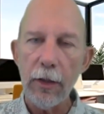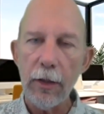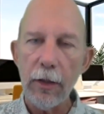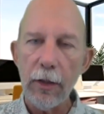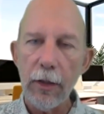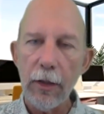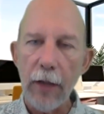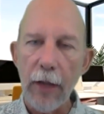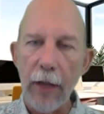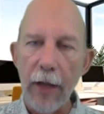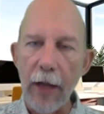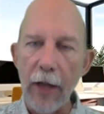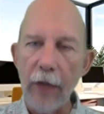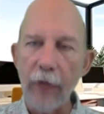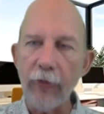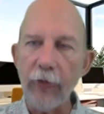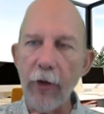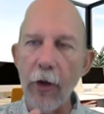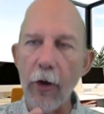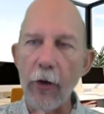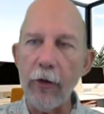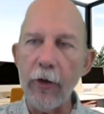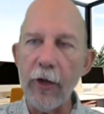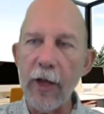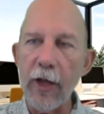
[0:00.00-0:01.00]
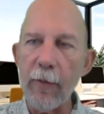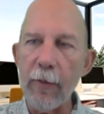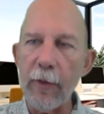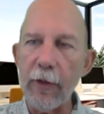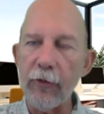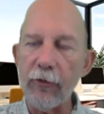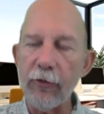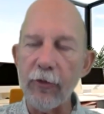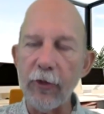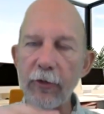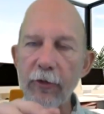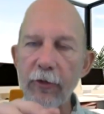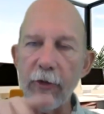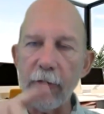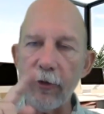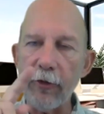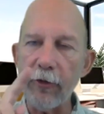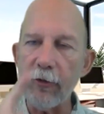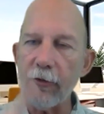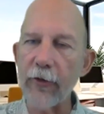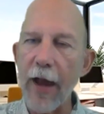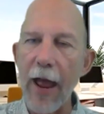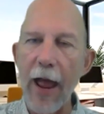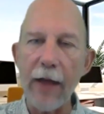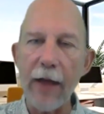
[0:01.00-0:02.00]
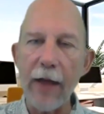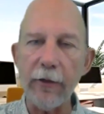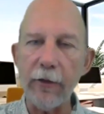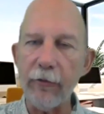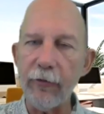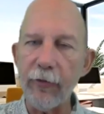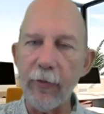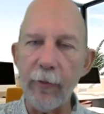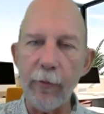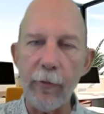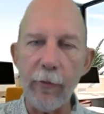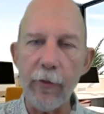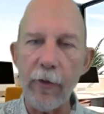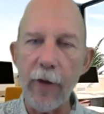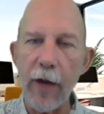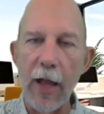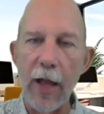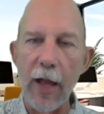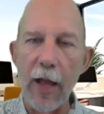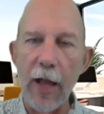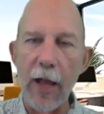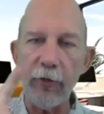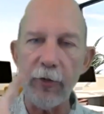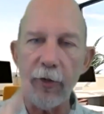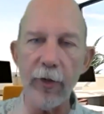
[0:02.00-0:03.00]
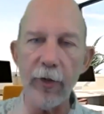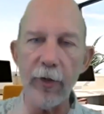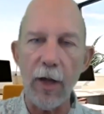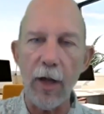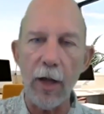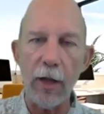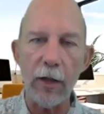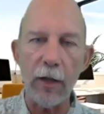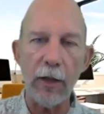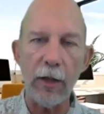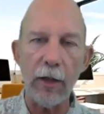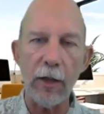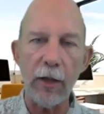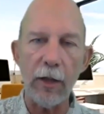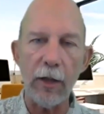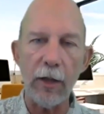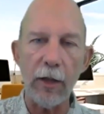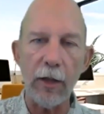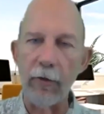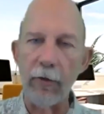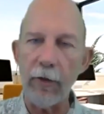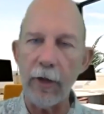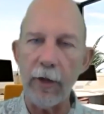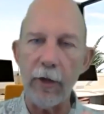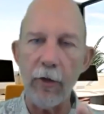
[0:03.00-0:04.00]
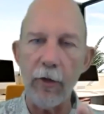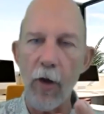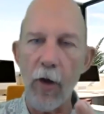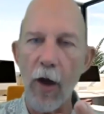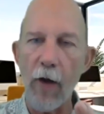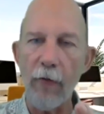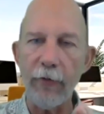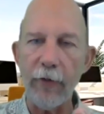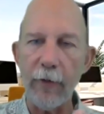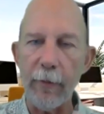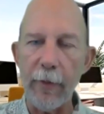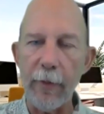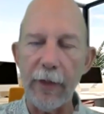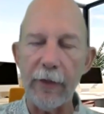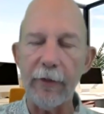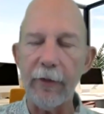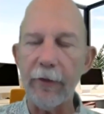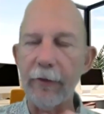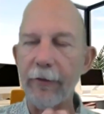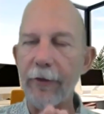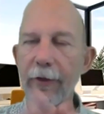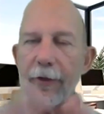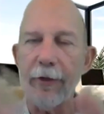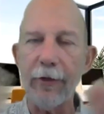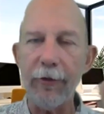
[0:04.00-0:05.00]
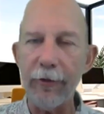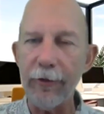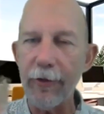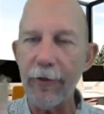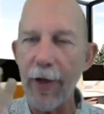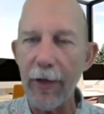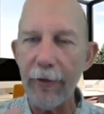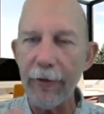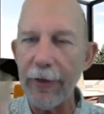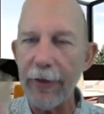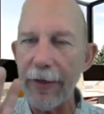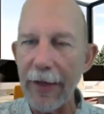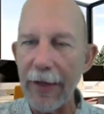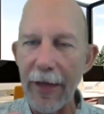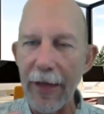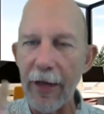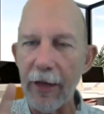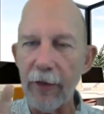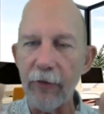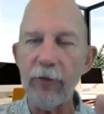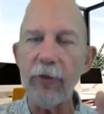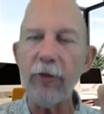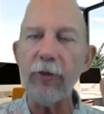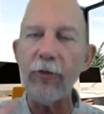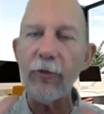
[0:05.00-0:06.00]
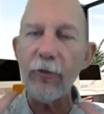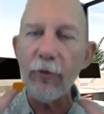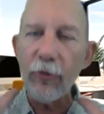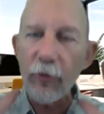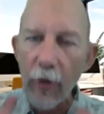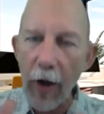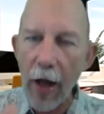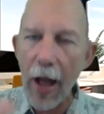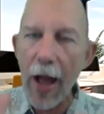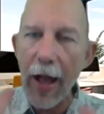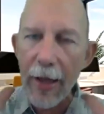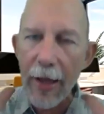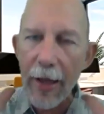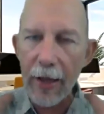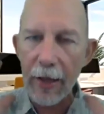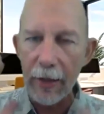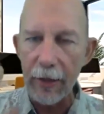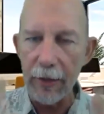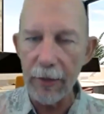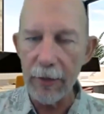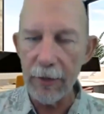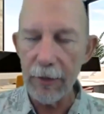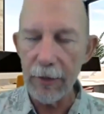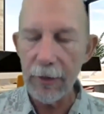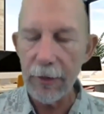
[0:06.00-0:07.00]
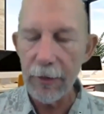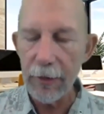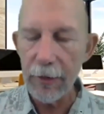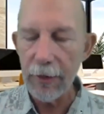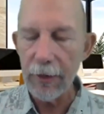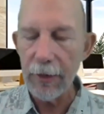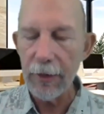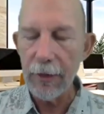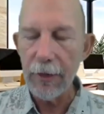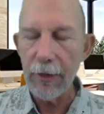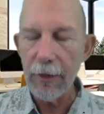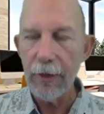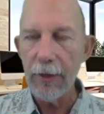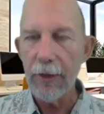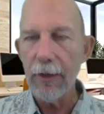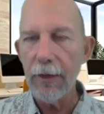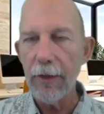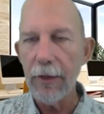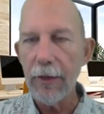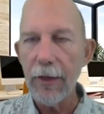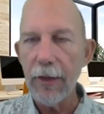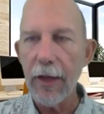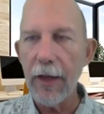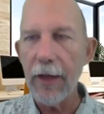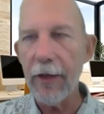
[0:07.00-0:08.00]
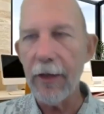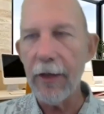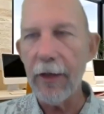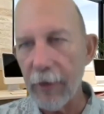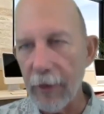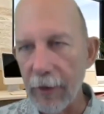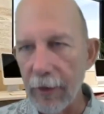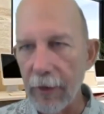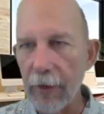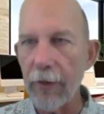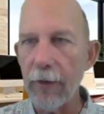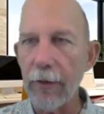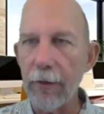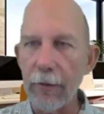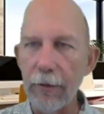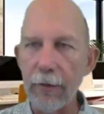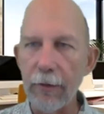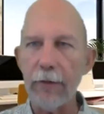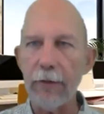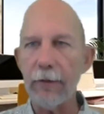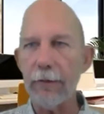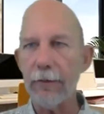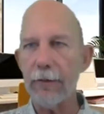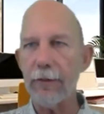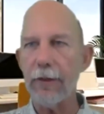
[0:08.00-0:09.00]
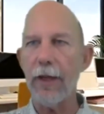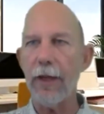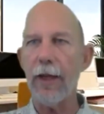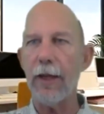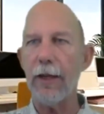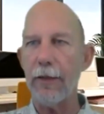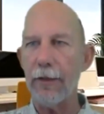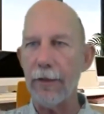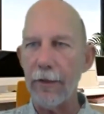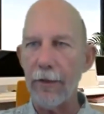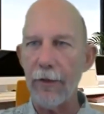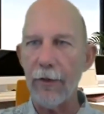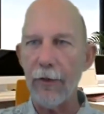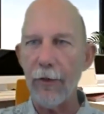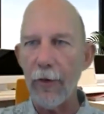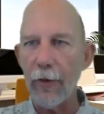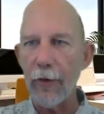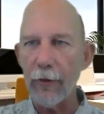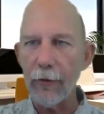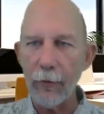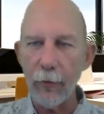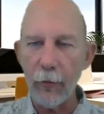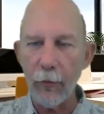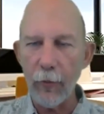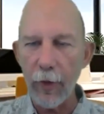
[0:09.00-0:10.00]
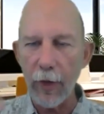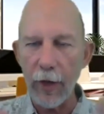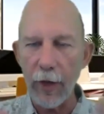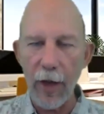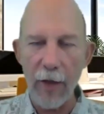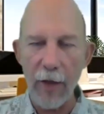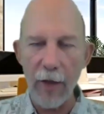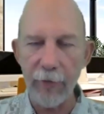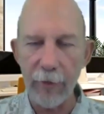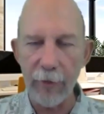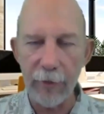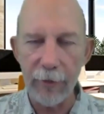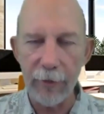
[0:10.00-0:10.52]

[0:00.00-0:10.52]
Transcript: And I showed him it's just extracted from grapes and onions and green coffee beans. I said, there's nothing in it. Just try it. And he said, oh, okay, you know, or whatever.